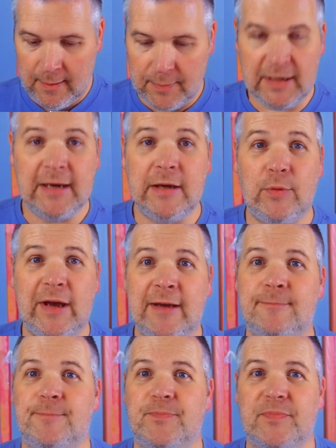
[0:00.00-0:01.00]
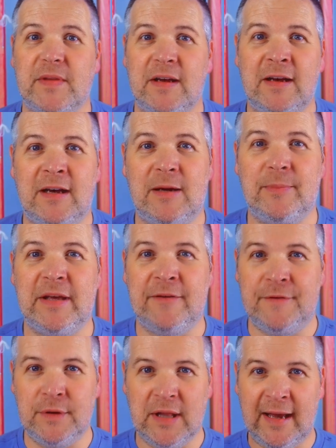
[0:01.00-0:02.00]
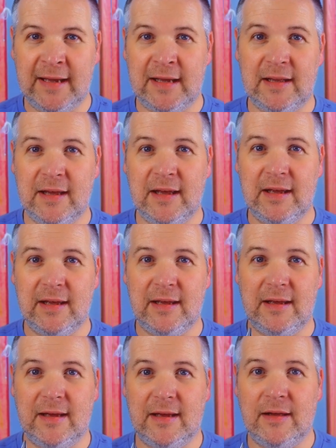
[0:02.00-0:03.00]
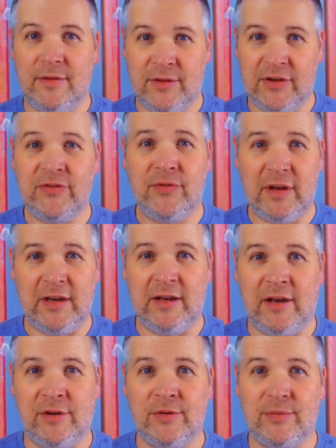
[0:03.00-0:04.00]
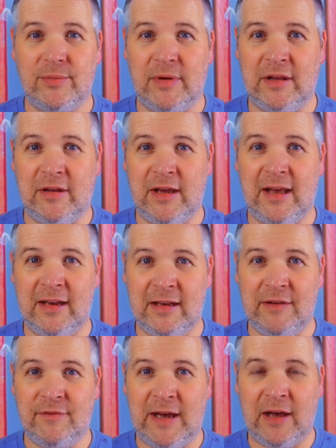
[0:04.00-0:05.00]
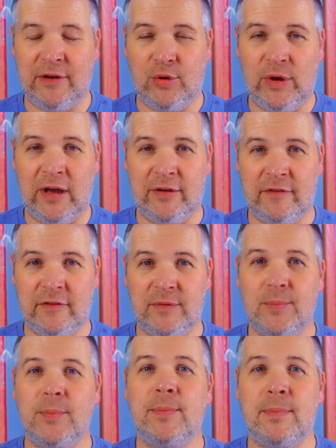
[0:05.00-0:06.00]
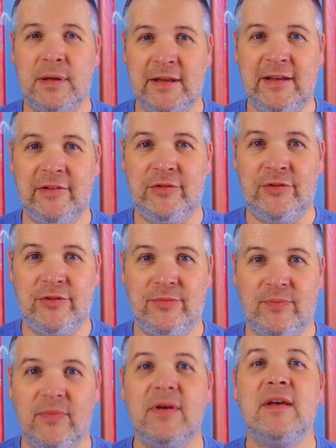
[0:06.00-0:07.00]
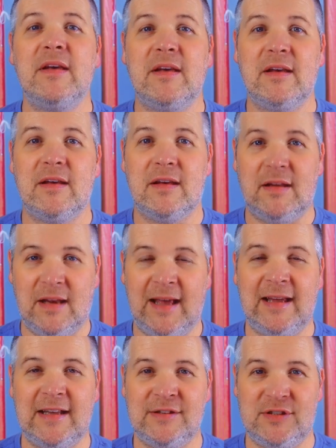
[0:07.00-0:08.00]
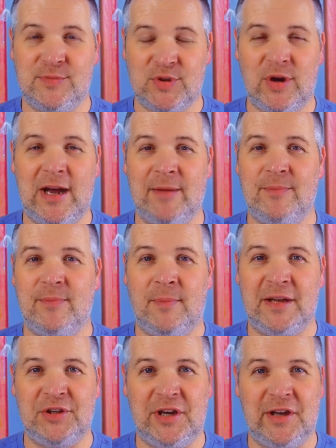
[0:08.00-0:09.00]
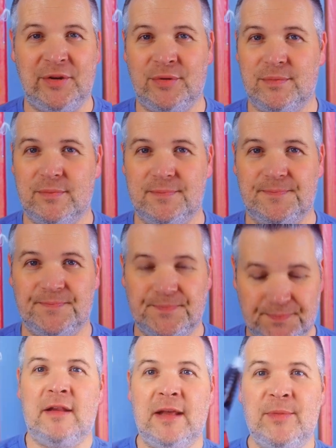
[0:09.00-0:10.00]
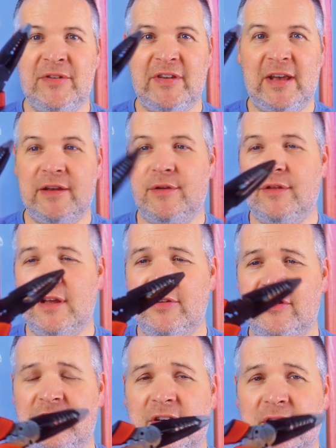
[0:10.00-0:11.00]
But anyway, if you like this video and you got any value out of it, please like and subscribe to my channel. But let me tell you, these